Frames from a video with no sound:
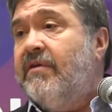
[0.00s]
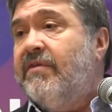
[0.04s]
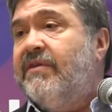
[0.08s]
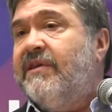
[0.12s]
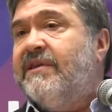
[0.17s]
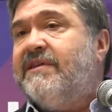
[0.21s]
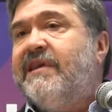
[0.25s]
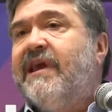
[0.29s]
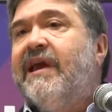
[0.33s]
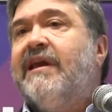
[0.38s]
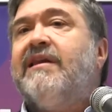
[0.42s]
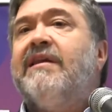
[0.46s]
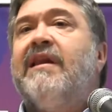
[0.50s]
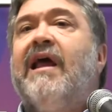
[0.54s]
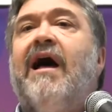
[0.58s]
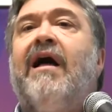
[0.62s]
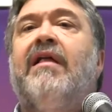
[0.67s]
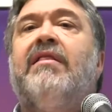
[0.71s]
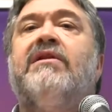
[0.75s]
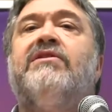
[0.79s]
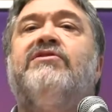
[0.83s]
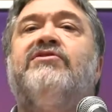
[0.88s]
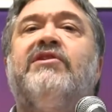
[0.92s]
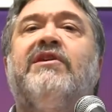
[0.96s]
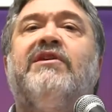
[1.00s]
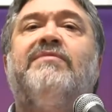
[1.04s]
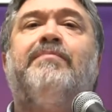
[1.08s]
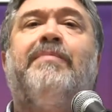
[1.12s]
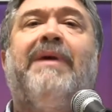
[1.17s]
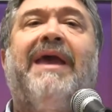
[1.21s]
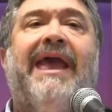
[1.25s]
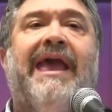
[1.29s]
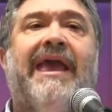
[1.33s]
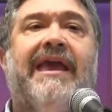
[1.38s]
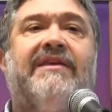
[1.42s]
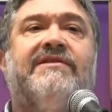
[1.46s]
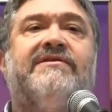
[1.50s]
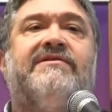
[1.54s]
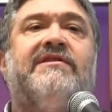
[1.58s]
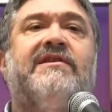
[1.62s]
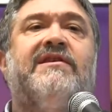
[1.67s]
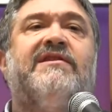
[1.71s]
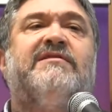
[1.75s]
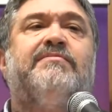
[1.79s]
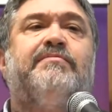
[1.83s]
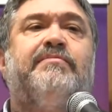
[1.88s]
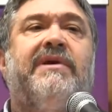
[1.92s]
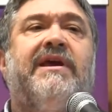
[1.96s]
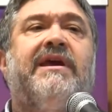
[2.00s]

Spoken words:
The technology pace is